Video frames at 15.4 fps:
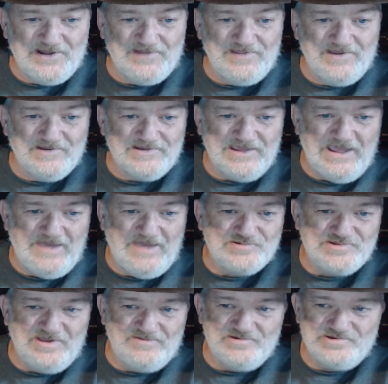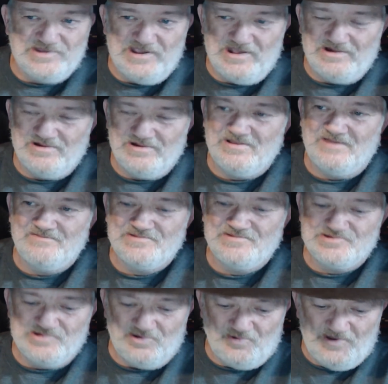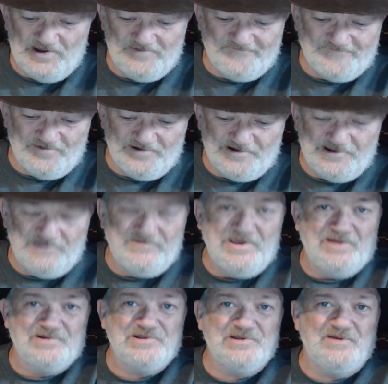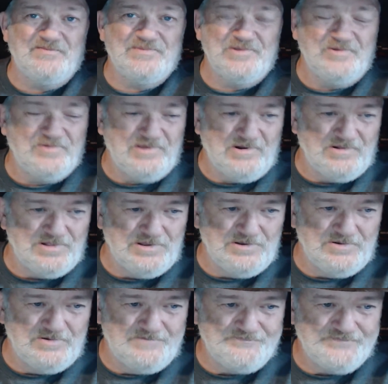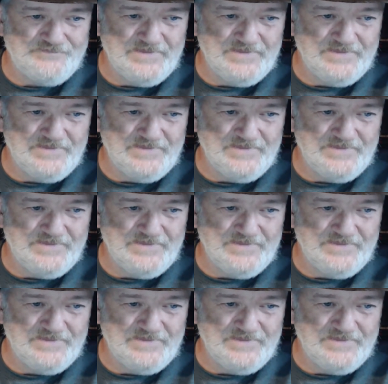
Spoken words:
on the CAB7 channel. I'm still waiting for an email to come through there, Lou.